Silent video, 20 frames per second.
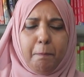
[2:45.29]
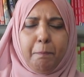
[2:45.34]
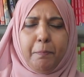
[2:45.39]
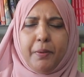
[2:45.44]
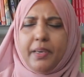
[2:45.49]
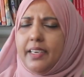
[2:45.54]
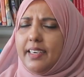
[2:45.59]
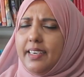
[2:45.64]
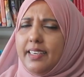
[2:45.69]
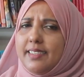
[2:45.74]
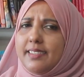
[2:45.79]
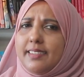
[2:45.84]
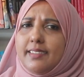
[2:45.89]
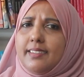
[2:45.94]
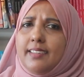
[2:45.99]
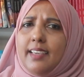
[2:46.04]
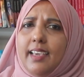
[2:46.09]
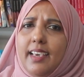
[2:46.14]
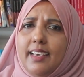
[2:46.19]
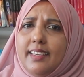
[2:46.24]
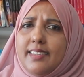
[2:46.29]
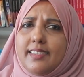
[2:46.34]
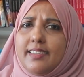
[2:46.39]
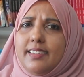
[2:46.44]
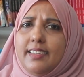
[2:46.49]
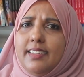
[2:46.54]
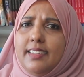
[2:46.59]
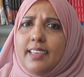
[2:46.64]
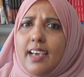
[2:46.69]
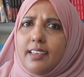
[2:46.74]
Peas taste
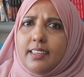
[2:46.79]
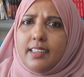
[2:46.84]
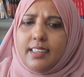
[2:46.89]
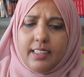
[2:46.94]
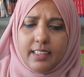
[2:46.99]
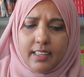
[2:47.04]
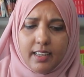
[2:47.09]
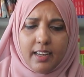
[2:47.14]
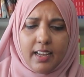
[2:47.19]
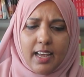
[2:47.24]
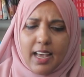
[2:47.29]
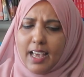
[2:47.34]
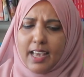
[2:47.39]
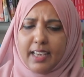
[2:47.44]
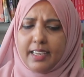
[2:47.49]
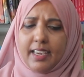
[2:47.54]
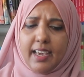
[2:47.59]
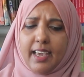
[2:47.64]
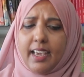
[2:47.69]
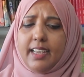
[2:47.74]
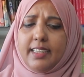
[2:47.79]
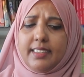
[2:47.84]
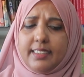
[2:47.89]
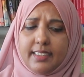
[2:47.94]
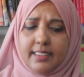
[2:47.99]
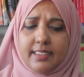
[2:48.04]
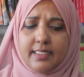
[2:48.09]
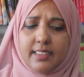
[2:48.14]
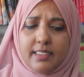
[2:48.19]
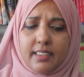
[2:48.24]
yucky. I hate
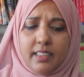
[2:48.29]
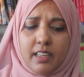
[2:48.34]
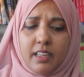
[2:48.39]
it.